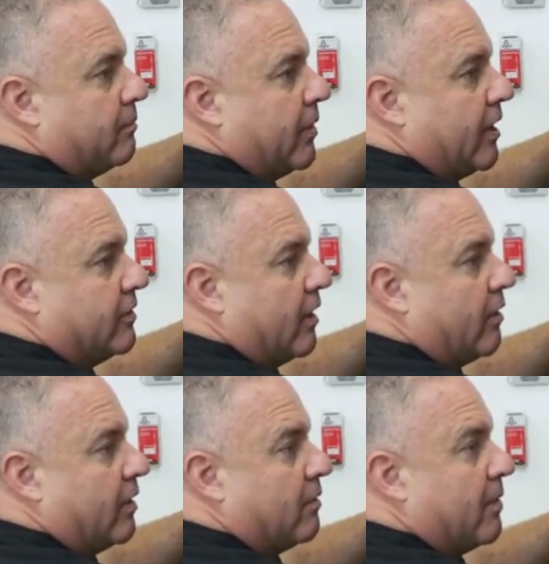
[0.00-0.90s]
pinching
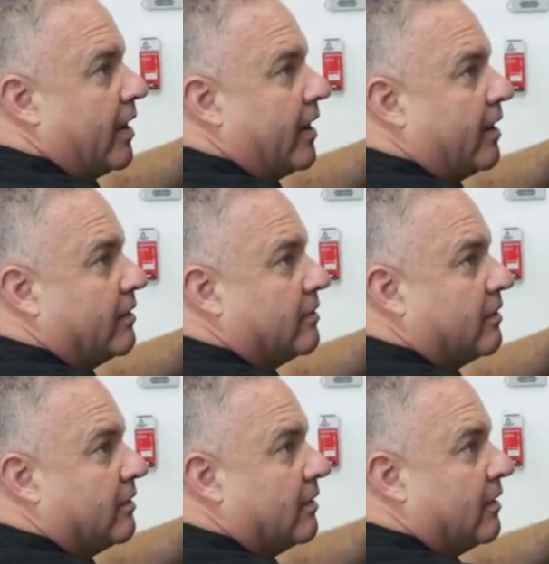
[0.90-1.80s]
on it with my hands.
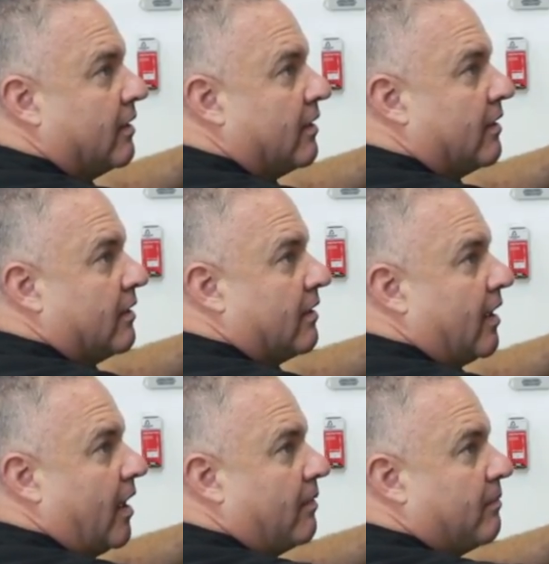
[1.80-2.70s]

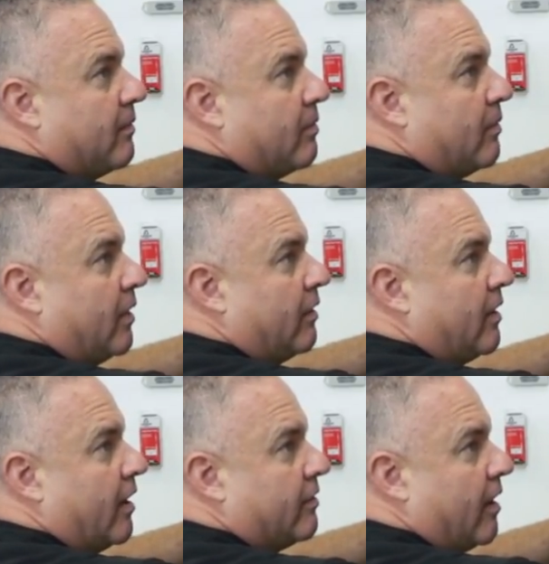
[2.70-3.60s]
I'm really
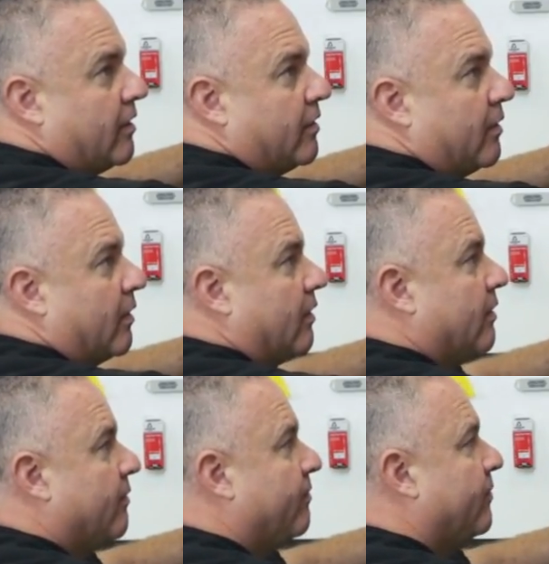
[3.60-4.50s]
not trying to do a
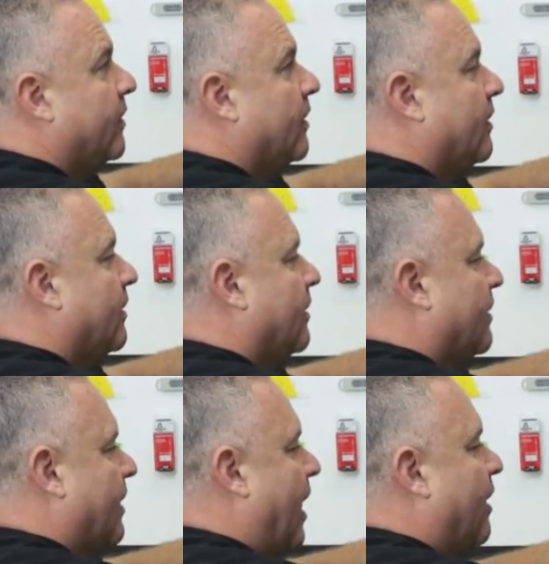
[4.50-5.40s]

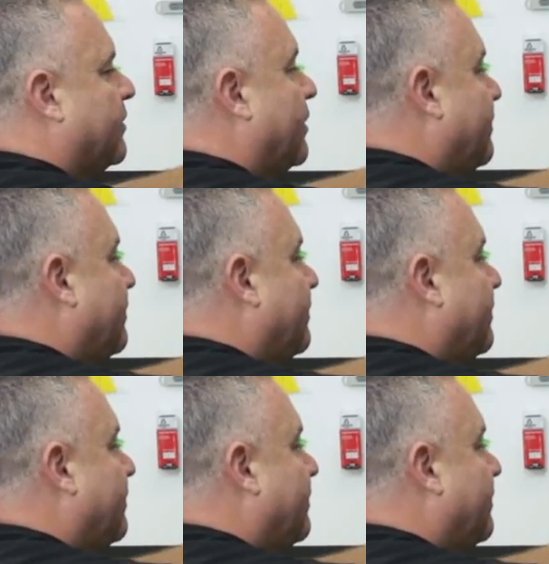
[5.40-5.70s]
how-to